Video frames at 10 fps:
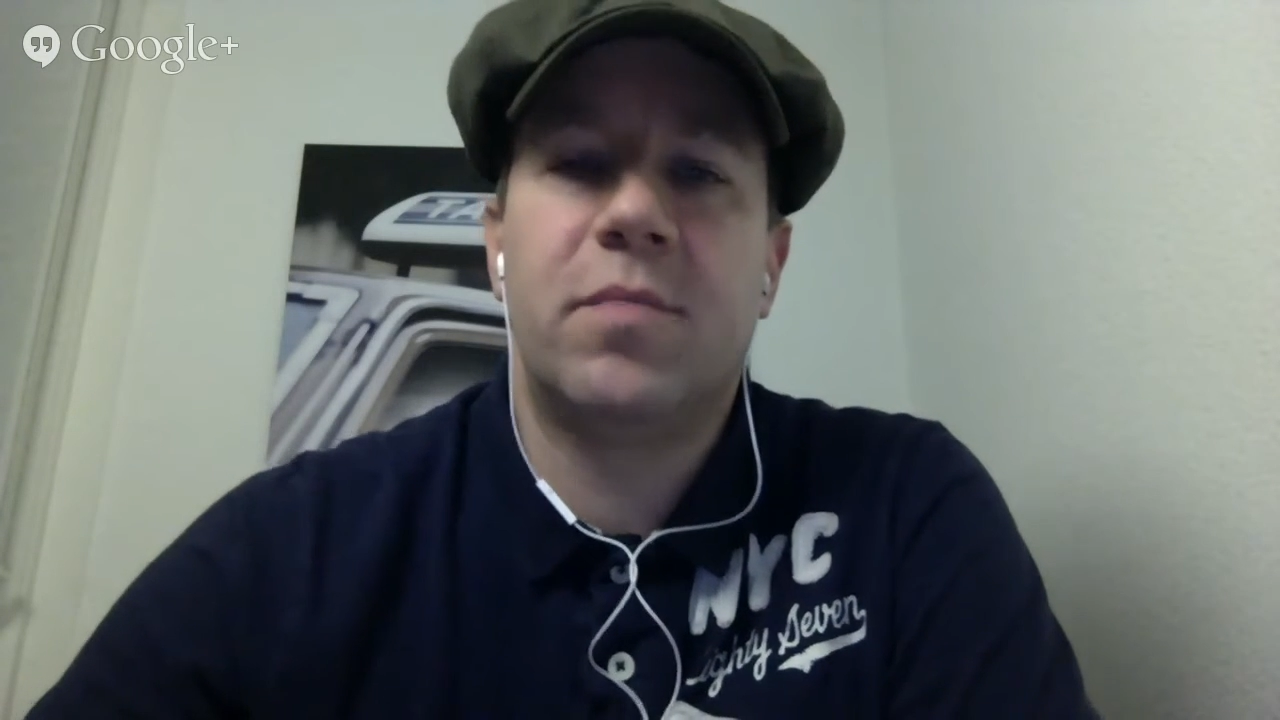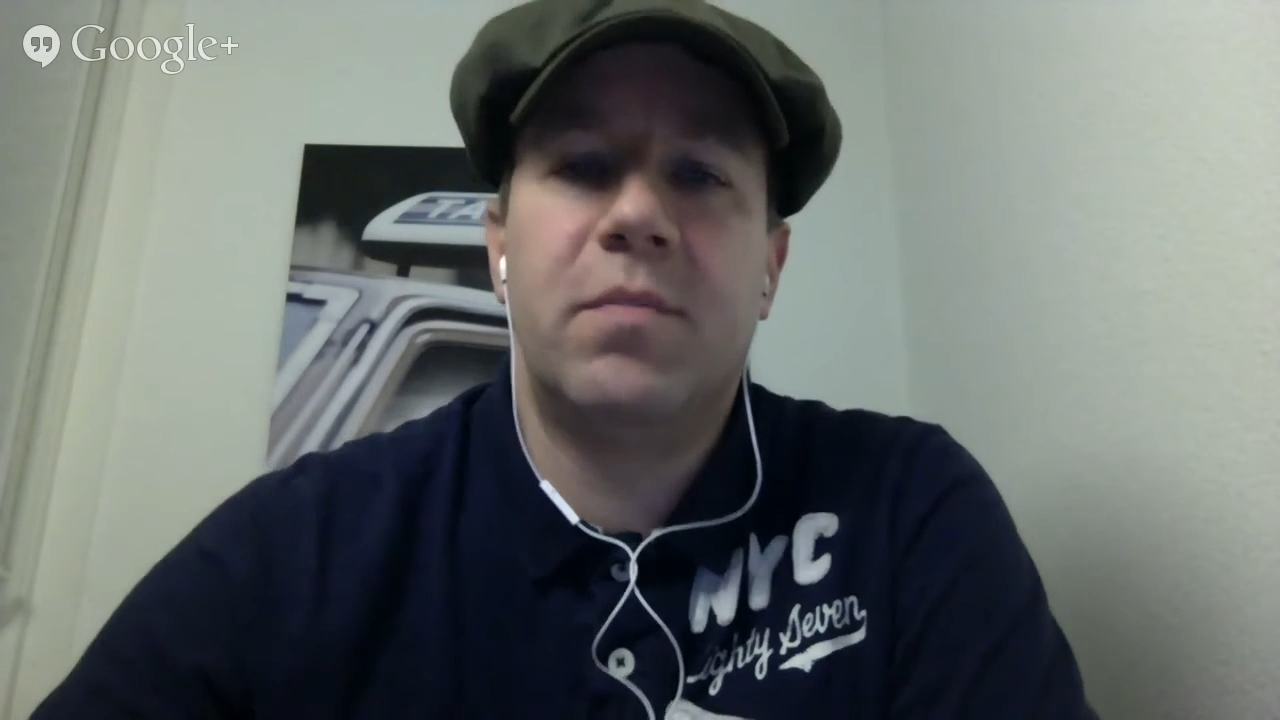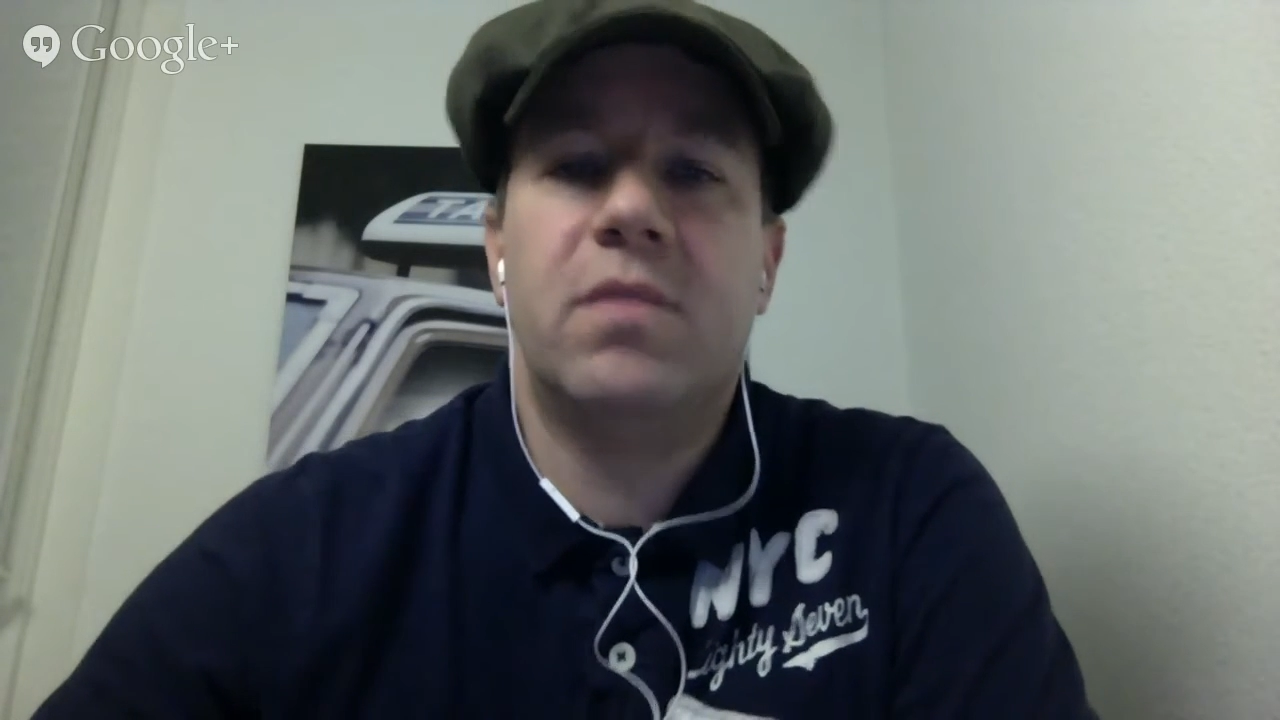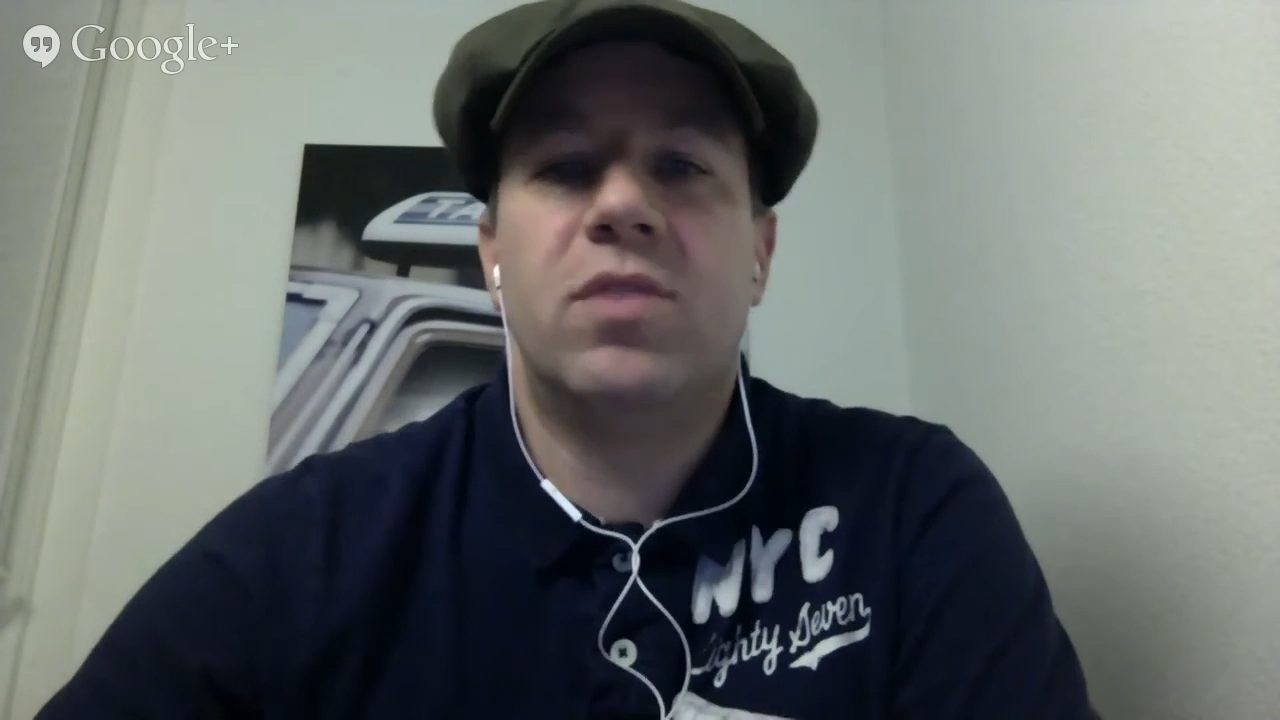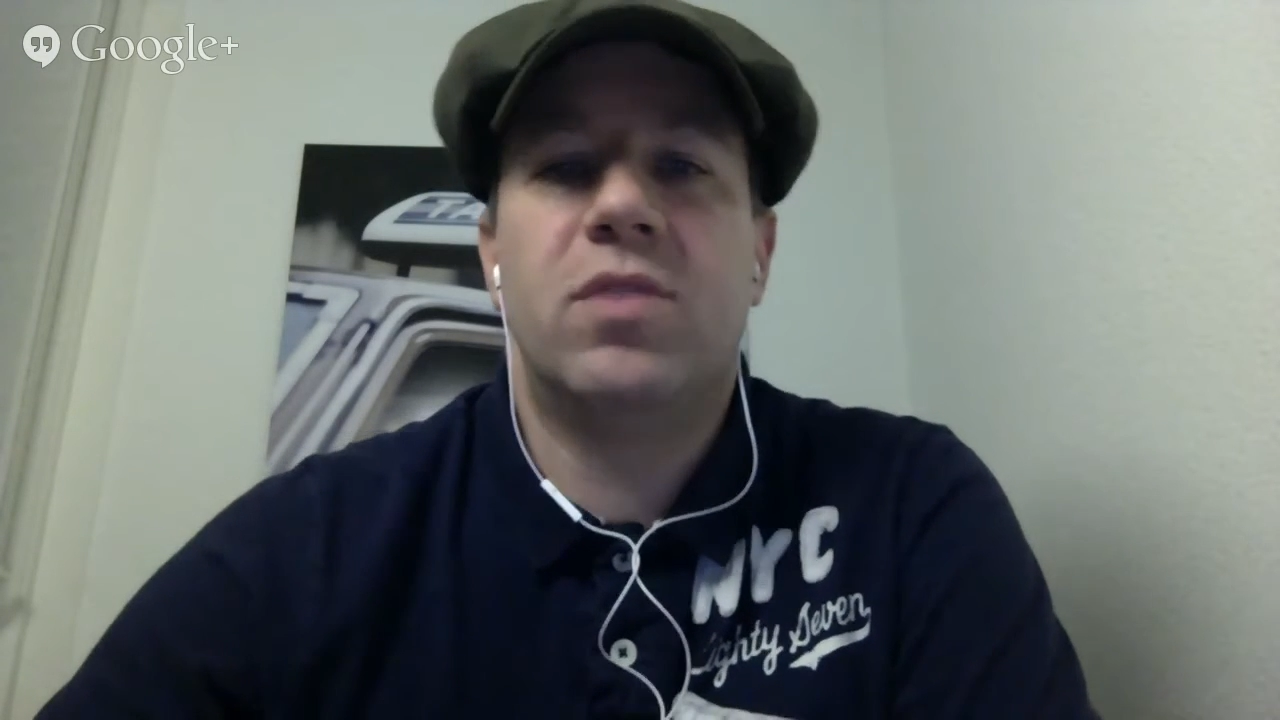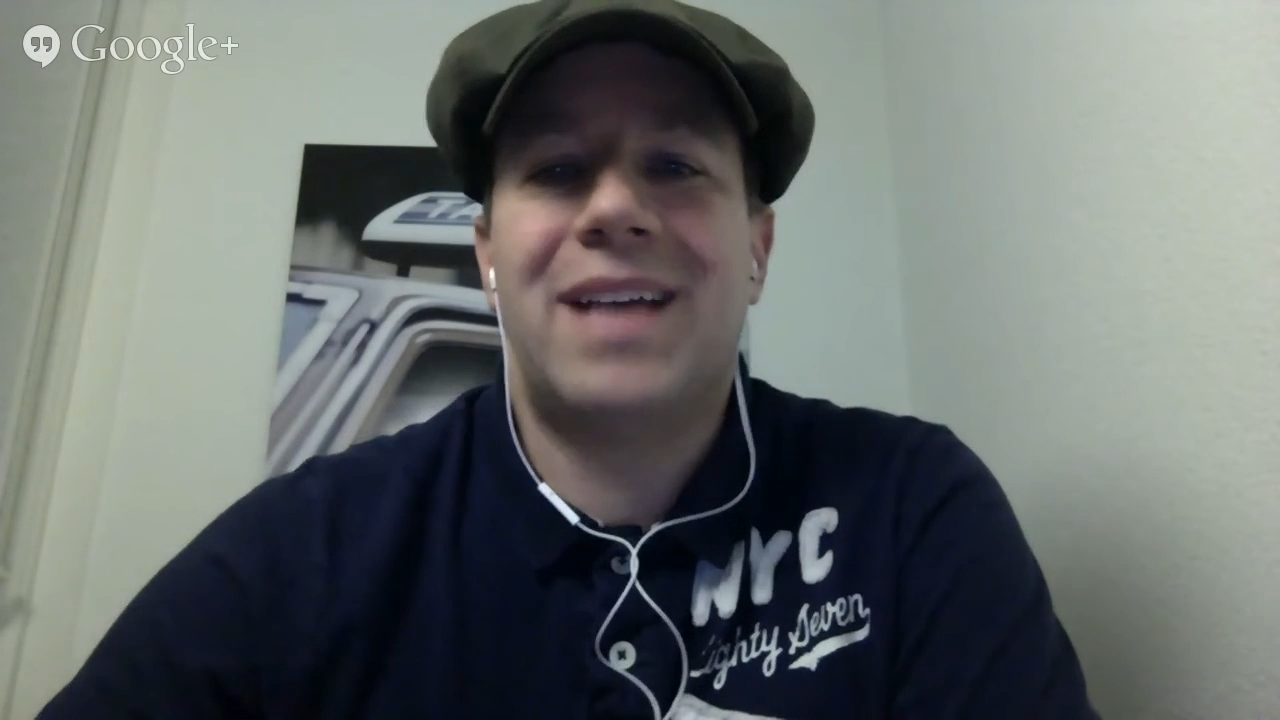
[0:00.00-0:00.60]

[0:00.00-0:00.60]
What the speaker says: would sign